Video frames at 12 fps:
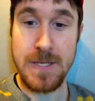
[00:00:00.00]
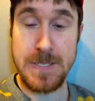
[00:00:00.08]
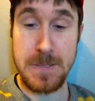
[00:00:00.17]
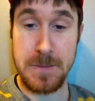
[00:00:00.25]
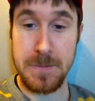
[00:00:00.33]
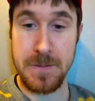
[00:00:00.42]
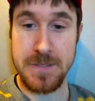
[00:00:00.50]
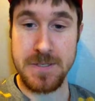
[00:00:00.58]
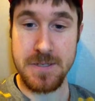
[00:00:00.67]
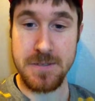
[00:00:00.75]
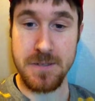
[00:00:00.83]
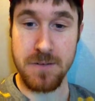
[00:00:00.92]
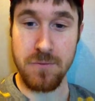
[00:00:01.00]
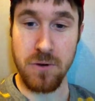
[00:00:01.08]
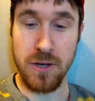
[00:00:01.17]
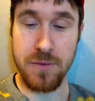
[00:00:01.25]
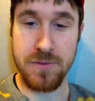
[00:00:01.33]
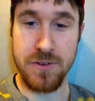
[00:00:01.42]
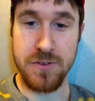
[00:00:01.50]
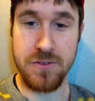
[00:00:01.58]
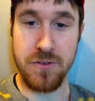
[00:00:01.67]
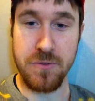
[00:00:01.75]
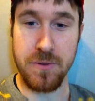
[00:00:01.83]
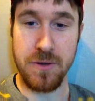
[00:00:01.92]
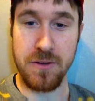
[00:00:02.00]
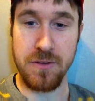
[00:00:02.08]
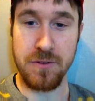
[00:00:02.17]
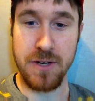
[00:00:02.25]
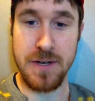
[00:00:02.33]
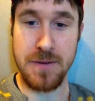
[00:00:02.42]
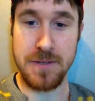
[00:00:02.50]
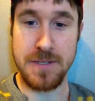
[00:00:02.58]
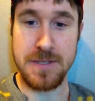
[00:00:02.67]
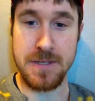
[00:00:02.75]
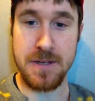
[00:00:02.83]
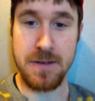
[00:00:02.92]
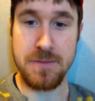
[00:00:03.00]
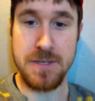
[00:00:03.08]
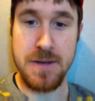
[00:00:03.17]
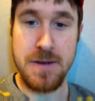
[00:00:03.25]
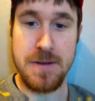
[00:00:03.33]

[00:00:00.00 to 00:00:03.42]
So that's a tough 4-game series they're in the middle of right now against the Cubs.